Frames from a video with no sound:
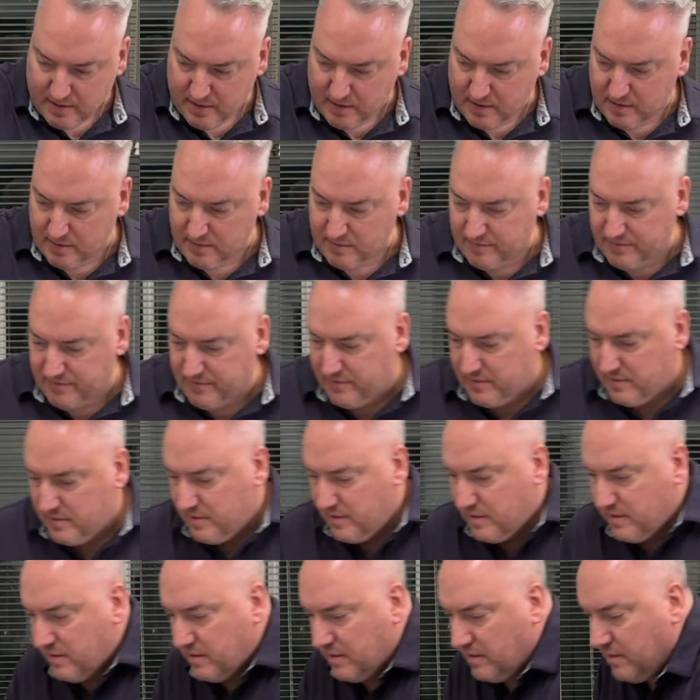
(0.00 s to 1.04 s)
of
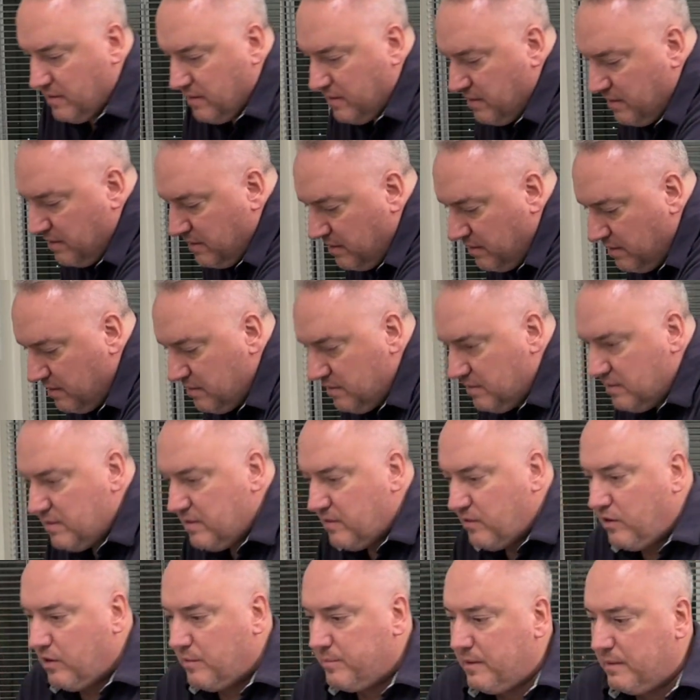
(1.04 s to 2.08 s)

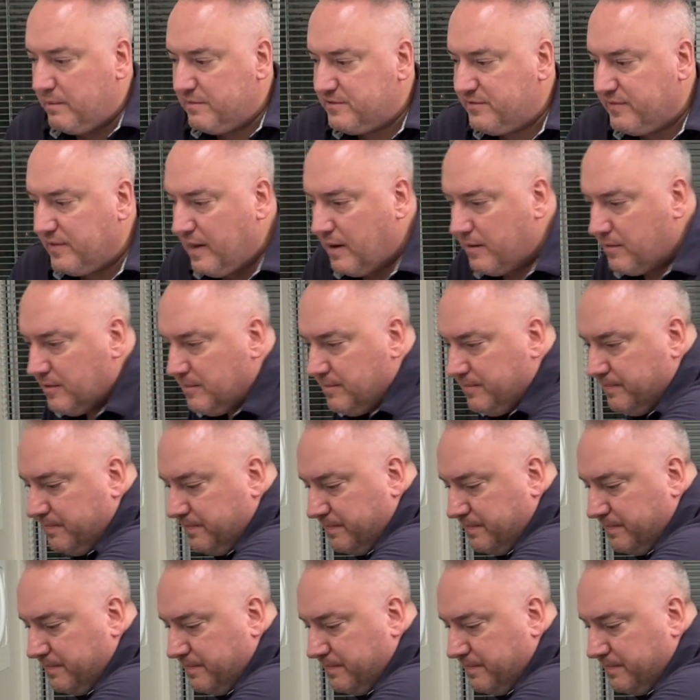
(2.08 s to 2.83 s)
all-purpose flour.